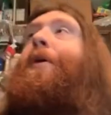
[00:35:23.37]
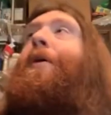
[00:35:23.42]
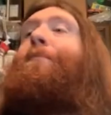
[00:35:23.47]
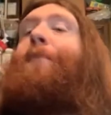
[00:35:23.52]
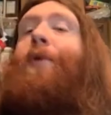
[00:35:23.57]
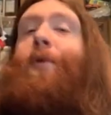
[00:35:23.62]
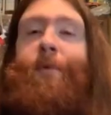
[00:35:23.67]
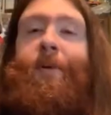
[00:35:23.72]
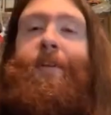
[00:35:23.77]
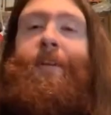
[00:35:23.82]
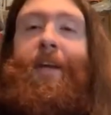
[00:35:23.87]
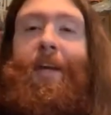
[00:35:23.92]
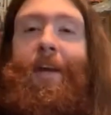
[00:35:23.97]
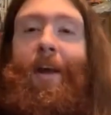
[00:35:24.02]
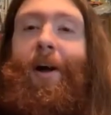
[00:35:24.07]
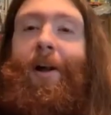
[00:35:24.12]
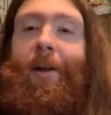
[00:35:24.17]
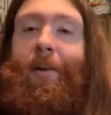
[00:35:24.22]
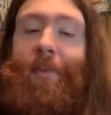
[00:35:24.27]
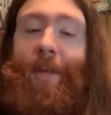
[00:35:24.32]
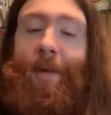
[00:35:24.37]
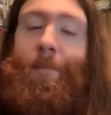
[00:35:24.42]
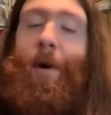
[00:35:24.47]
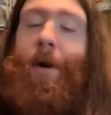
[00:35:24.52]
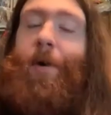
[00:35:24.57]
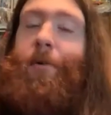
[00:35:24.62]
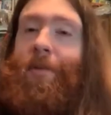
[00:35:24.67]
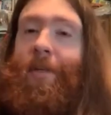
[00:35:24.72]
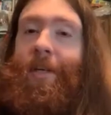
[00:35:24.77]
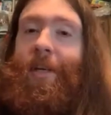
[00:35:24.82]
But when they all they
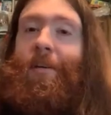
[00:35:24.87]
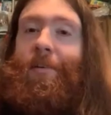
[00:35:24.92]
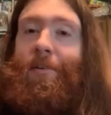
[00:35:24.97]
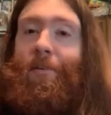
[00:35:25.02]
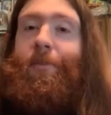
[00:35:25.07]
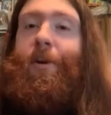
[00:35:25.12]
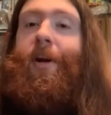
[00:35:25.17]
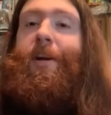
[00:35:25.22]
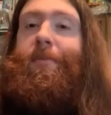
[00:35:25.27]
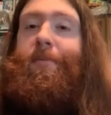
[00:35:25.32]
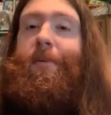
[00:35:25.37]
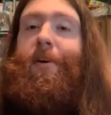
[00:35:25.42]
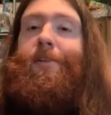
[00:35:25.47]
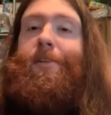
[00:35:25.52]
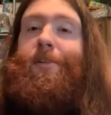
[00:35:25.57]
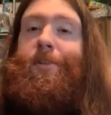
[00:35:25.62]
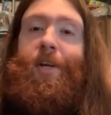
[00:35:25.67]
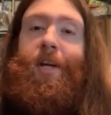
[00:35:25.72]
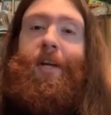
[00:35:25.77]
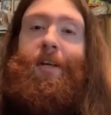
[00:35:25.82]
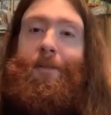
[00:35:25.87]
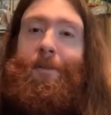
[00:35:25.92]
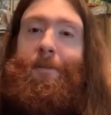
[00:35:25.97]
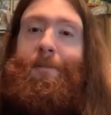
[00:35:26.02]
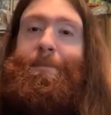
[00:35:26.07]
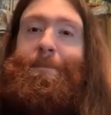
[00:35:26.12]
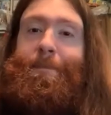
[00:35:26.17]
both get to Freddy versus Jason,